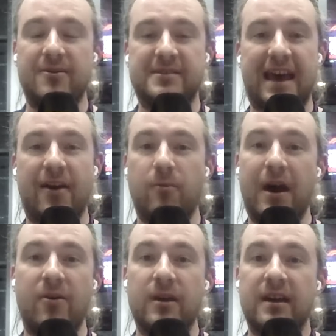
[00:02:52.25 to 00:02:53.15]
it was how
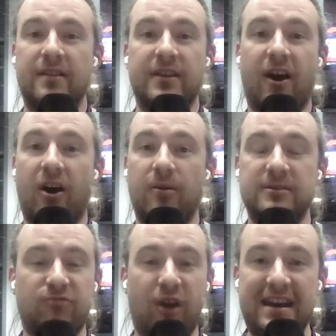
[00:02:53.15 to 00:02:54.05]
well the car
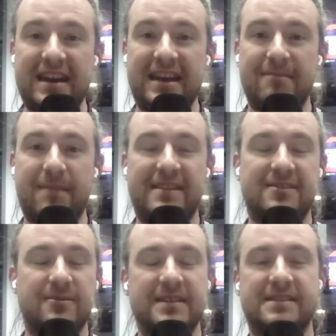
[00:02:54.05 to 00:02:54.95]
was riding compared
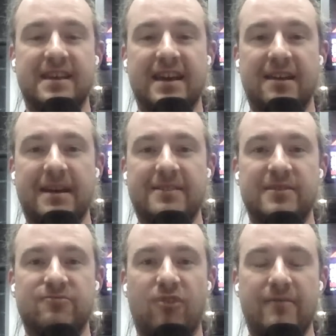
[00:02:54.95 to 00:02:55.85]
to its
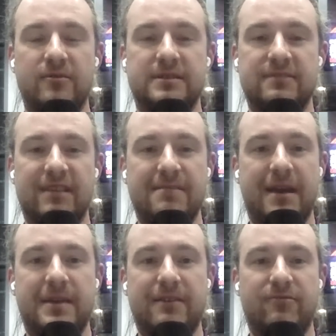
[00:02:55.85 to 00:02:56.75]
rivals that really
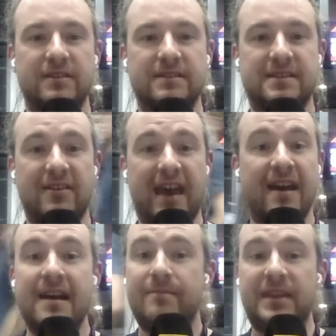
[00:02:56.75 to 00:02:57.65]
made the difference. So yeah,
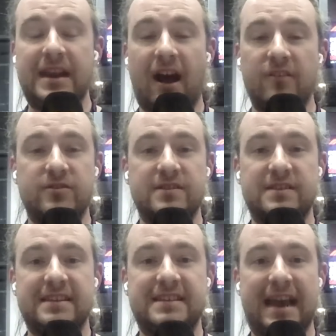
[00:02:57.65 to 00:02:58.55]
nearly
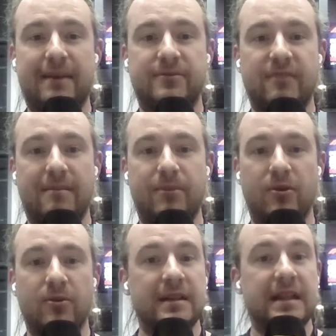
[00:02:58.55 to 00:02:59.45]
160 laps for Red
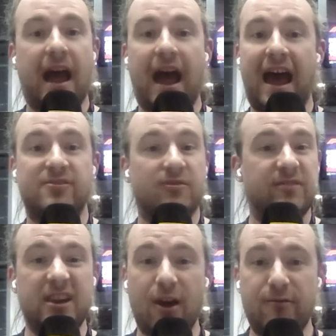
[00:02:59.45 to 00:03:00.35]
Bull, sort of
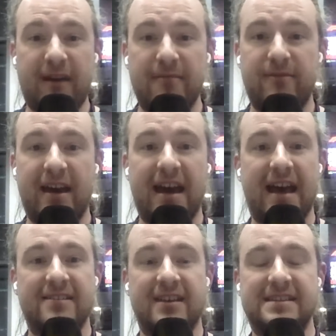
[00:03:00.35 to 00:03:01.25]
low fanfare,
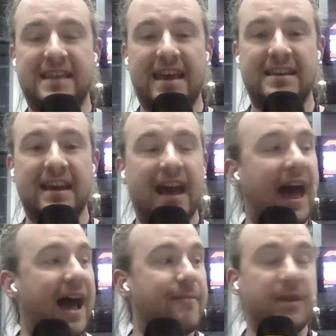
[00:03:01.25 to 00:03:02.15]
as I said.
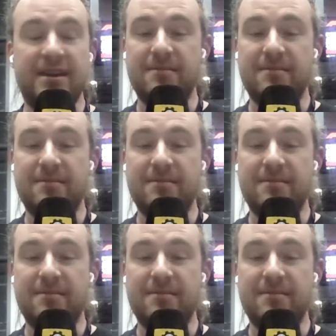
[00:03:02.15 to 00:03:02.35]
But you